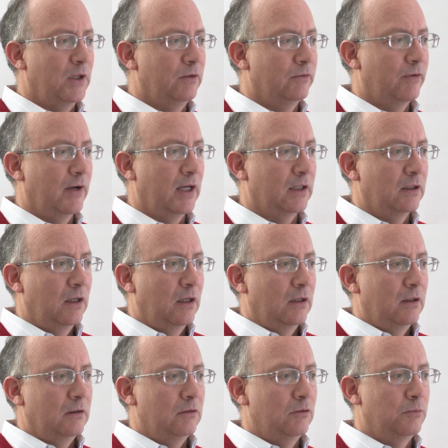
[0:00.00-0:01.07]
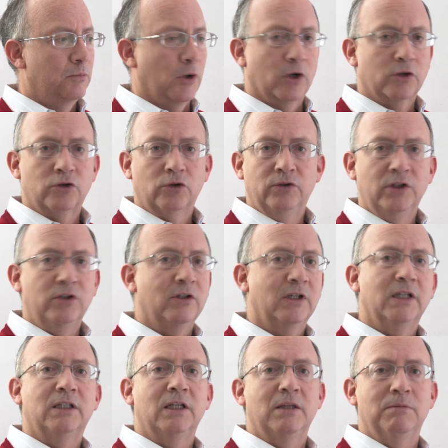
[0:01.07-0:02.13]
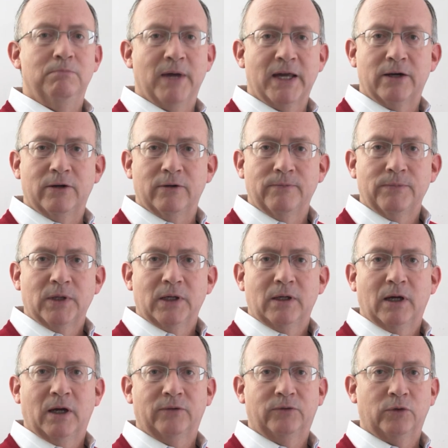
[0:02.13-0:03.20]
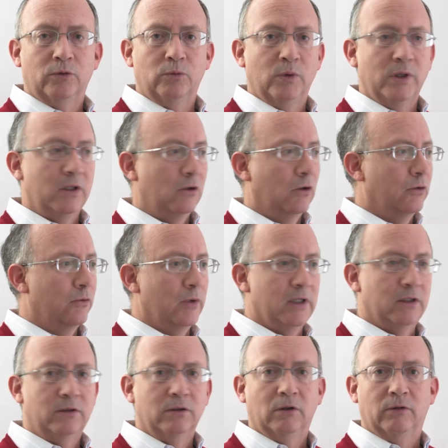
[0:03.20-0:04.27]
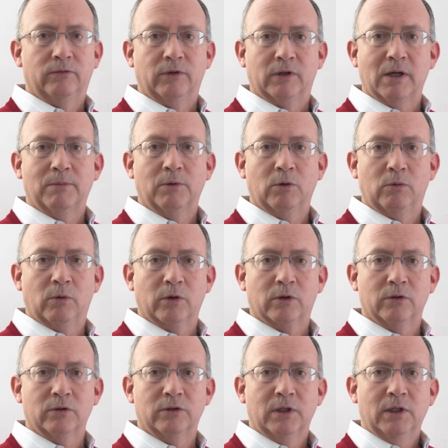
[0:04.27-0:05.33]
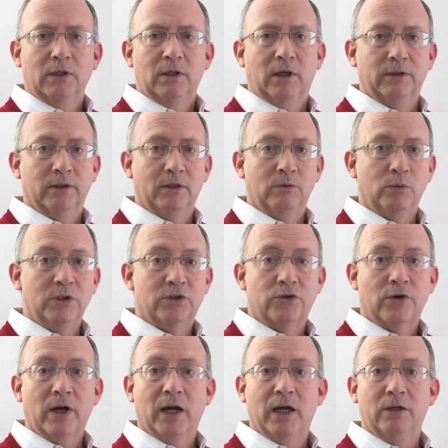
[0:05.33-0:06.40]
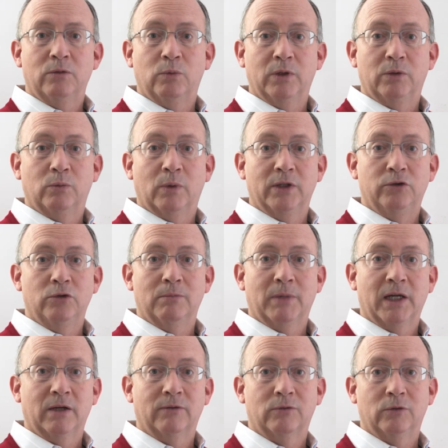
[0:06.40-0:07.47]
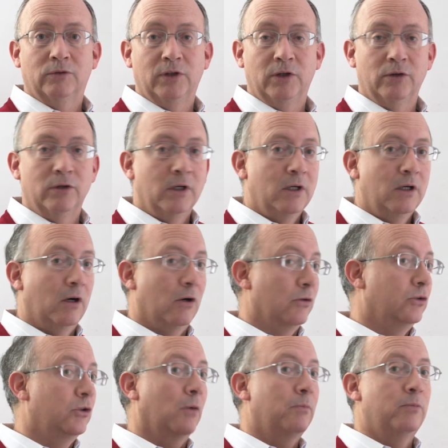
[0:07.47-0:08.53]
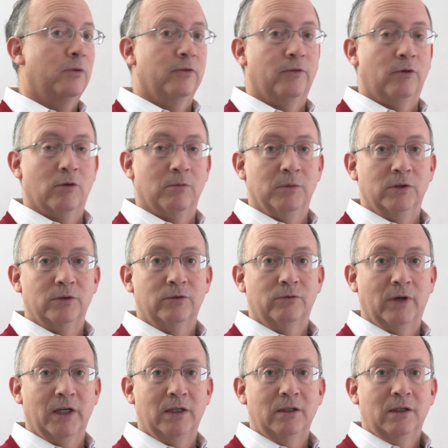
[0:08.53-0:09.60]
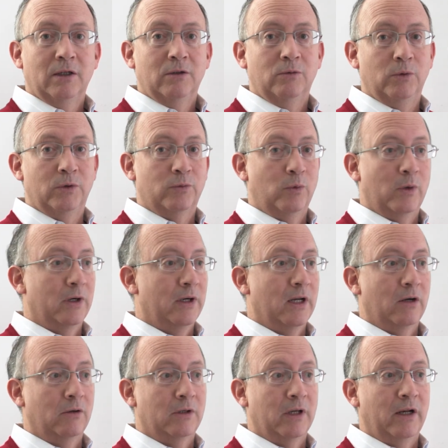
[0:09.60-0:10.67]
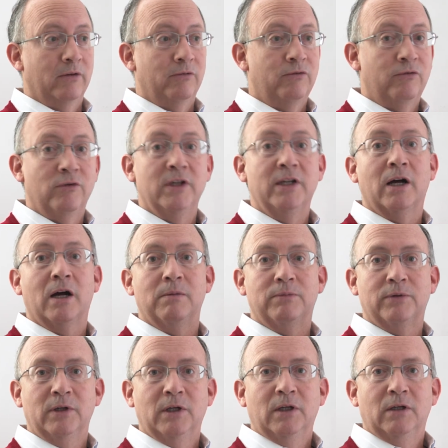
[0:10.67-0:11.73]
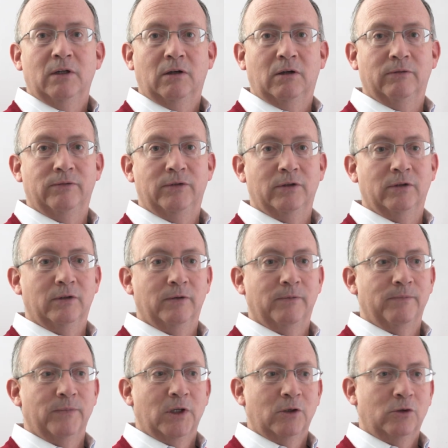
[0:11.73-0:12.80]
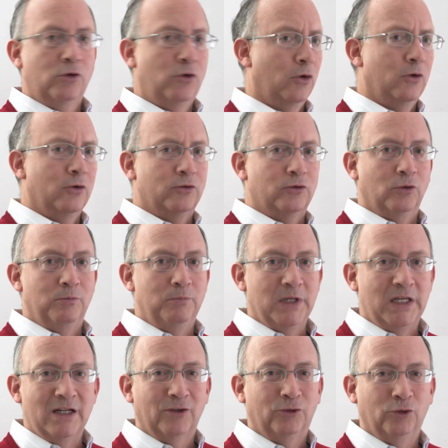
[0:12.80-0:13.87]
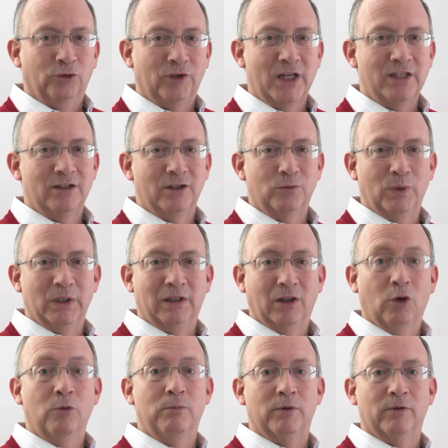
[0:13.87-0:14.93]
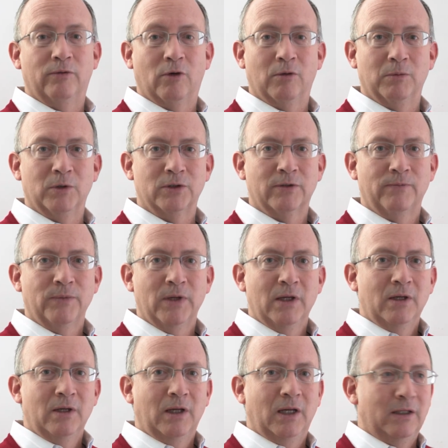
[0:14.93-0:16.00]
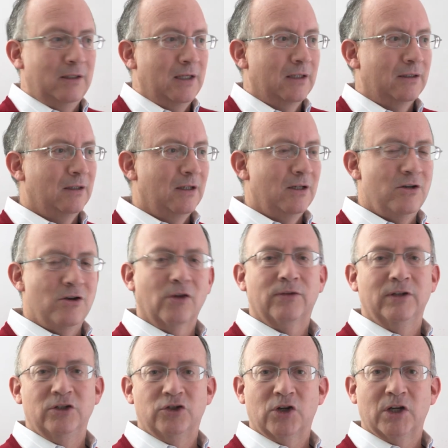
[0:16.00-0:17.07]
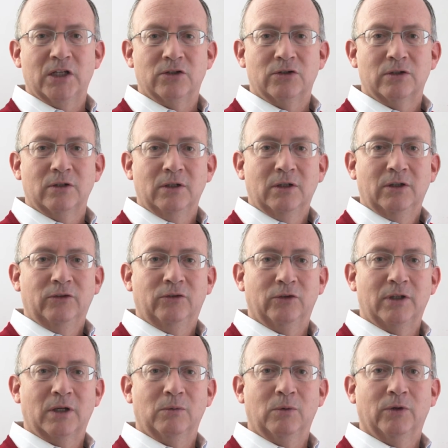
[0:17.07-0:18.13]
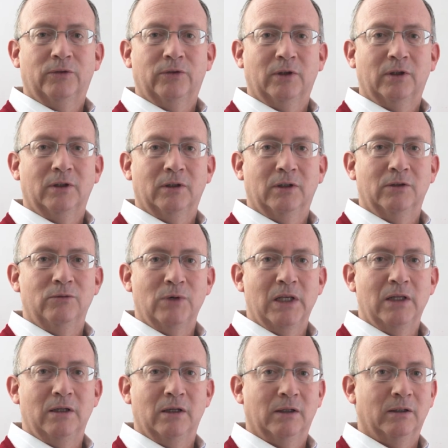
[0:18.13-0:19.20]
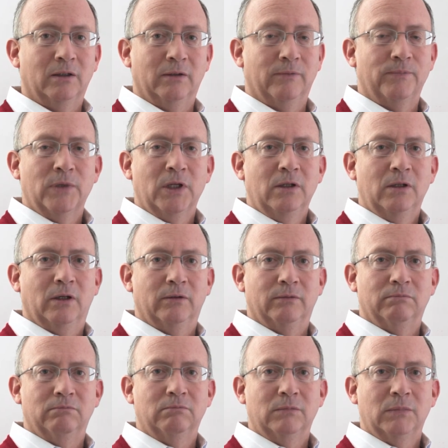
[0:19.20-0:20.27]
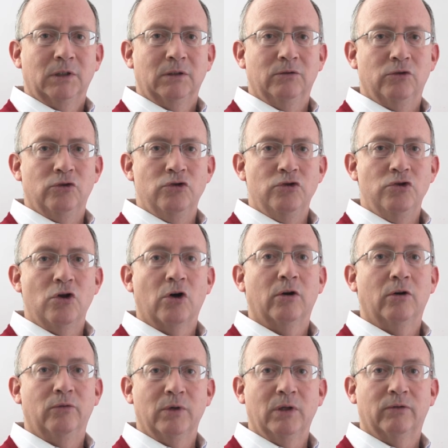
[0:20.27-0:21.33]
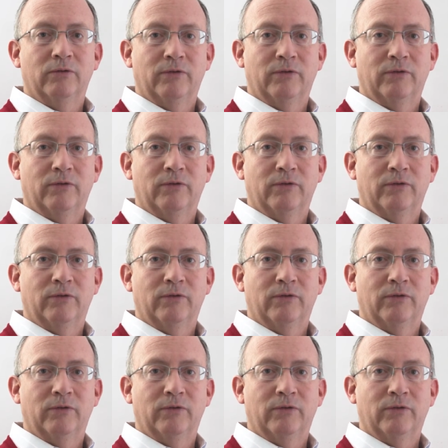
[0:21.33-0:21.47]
in fact, the production didn't get any better after we got rid of a couple of workers. And then we tried with what you might have considered our top performers, right? Which were now kind of freed up of the curse of being associated with low performers. And yet, nothing changed. So that was not a real